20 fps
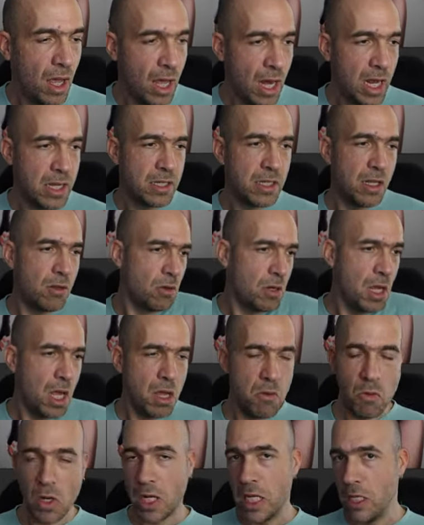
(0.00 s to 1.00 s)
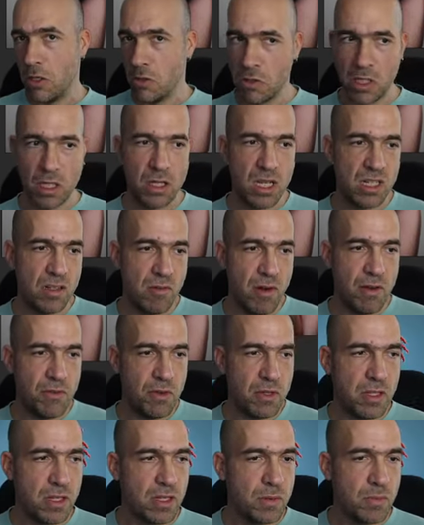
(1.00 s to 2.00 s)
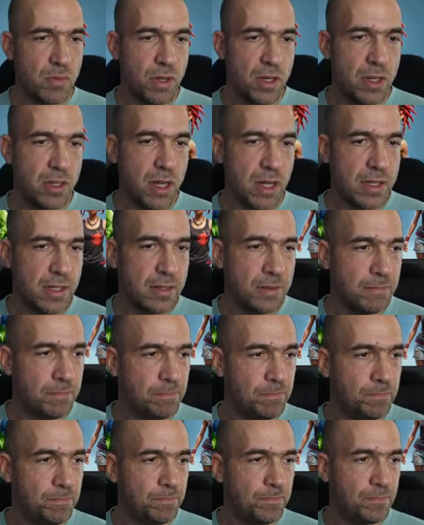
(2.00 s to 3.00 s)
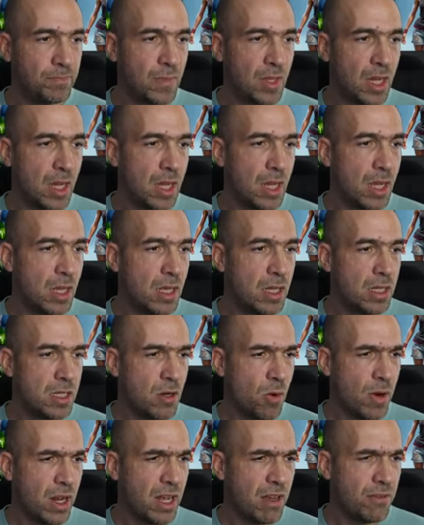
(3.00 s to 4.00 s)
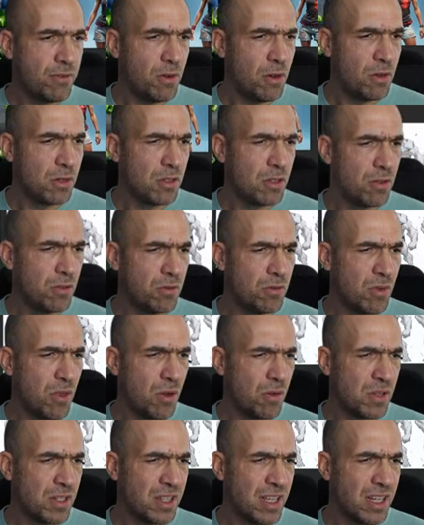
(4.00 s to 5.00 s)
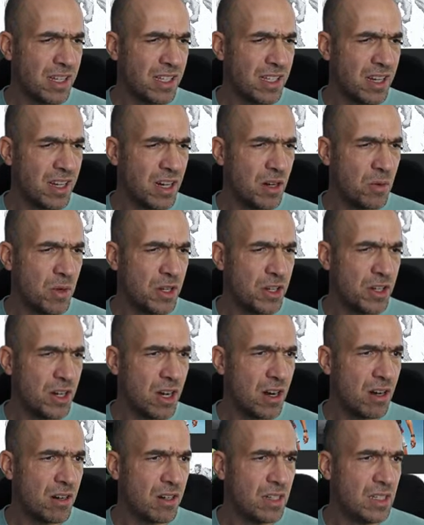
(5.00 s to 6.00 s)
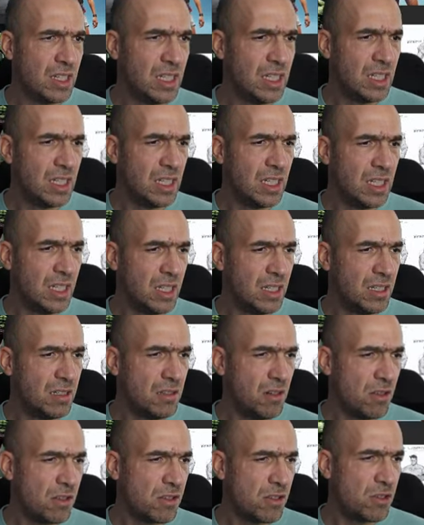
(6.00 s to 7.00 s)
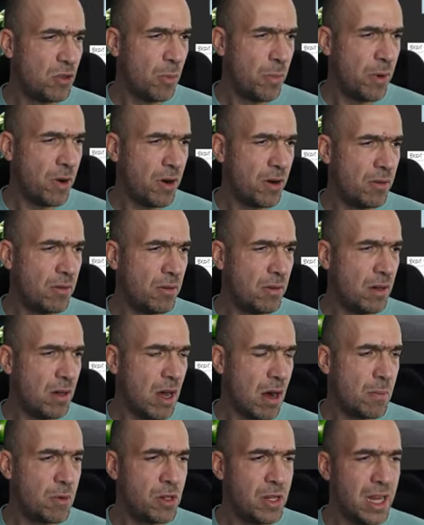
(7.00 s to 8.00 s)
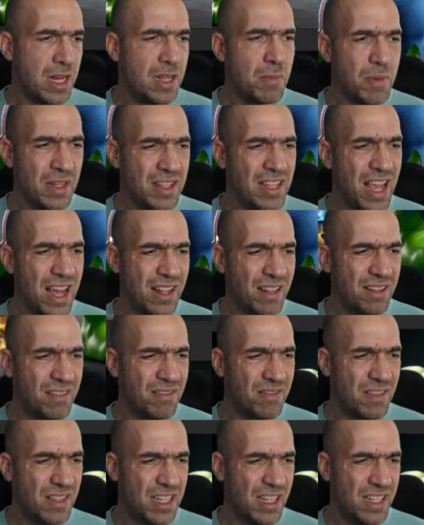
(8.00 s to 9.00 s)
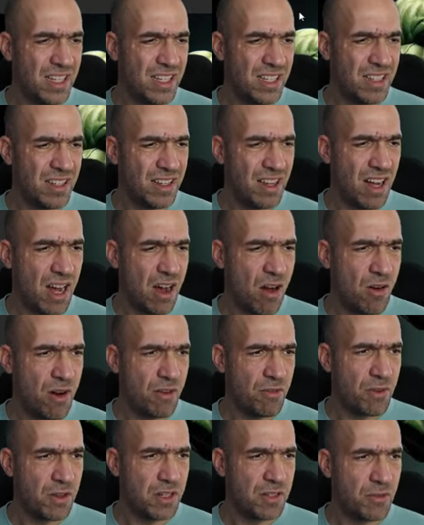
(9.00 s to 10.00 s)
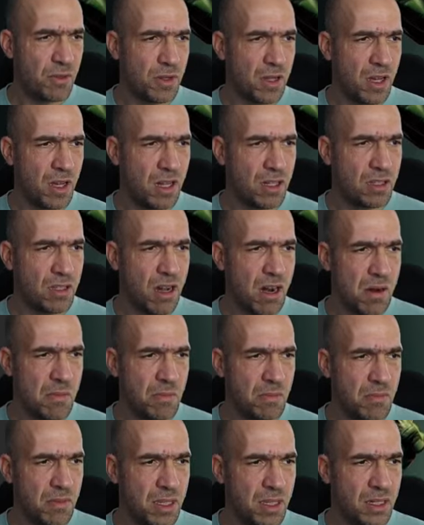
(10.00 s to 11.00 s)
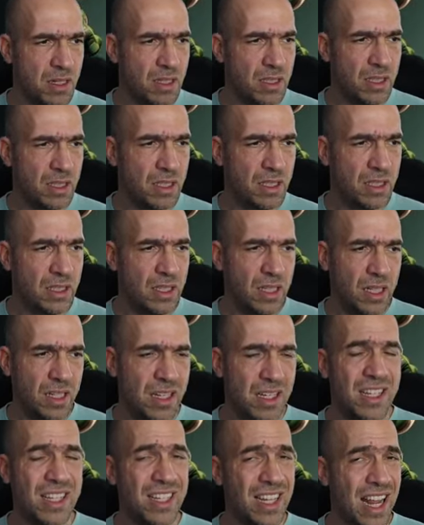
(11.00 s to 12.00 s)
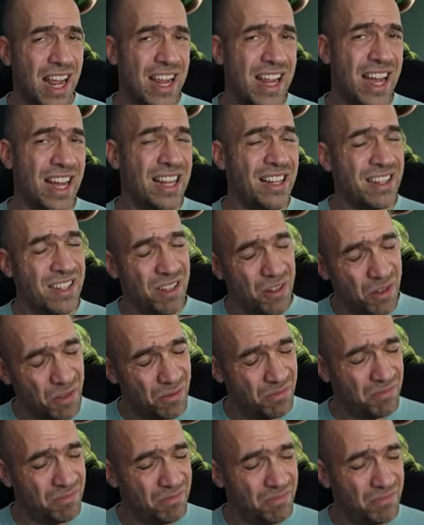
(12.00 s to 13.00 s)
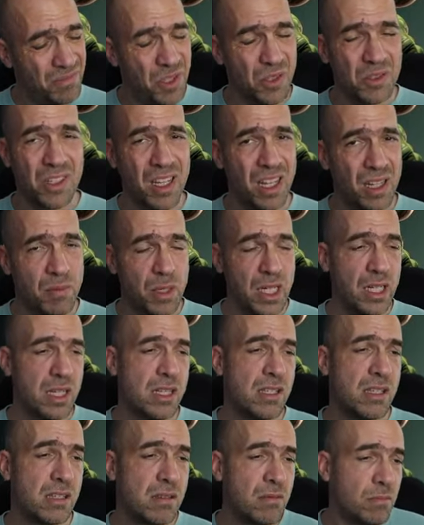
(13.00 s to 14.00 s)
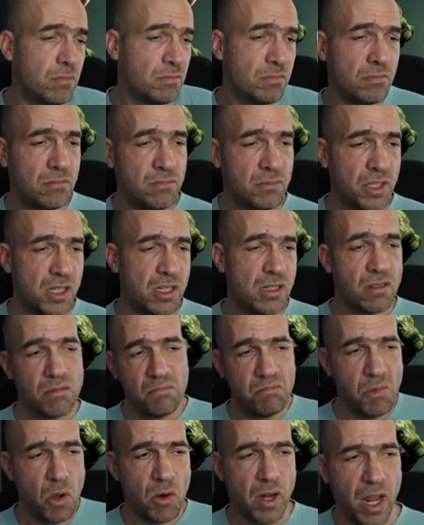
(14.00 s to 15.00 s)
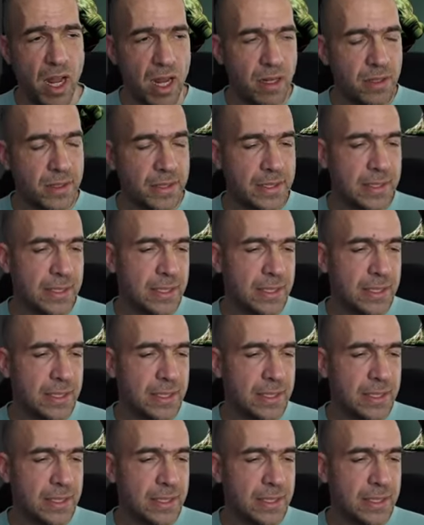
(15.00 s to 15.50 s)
And I said, okay, we can use it as a reference. It's pretty nice. So we have also those things here which are not super arm related, but yeah, this is our reference for the Hulk arm. This is AI, so don't kill me. It's just okay.